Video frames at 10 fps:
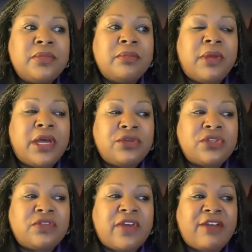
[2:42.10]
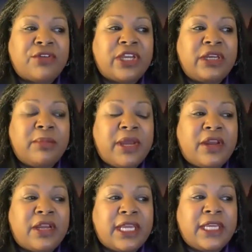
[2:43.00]
Mothers of African
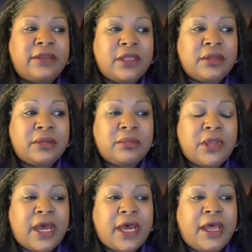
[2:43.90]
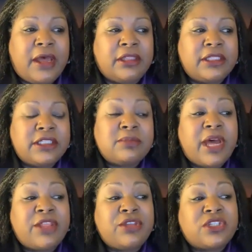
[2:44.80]
American is
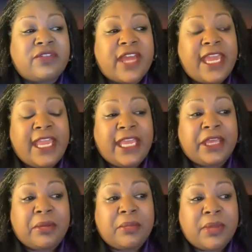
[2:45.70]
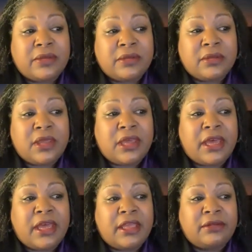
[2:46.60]
Mothers of AM.
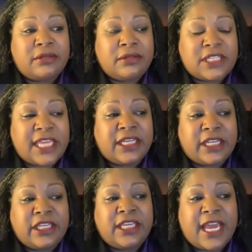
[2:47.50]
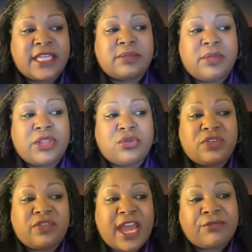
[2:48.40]
Technically, yes, Mothers
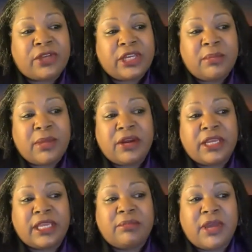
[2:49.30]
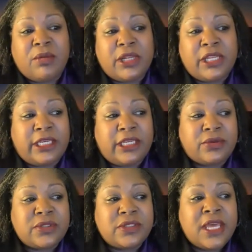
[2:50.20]
of African American Male
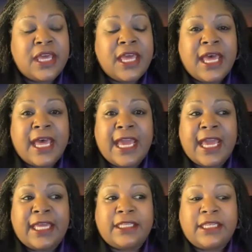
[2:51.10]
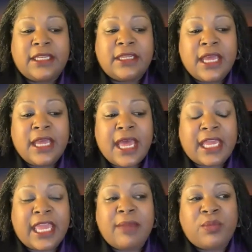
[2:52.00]
Millennials. And I
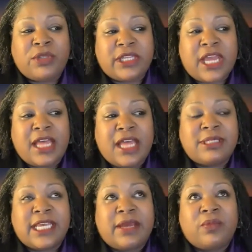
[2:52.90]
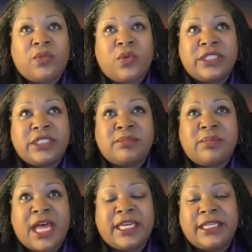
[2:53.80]
came up with the concept once
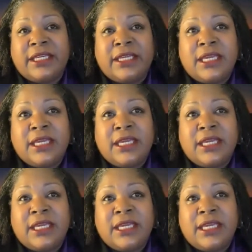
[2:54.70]
I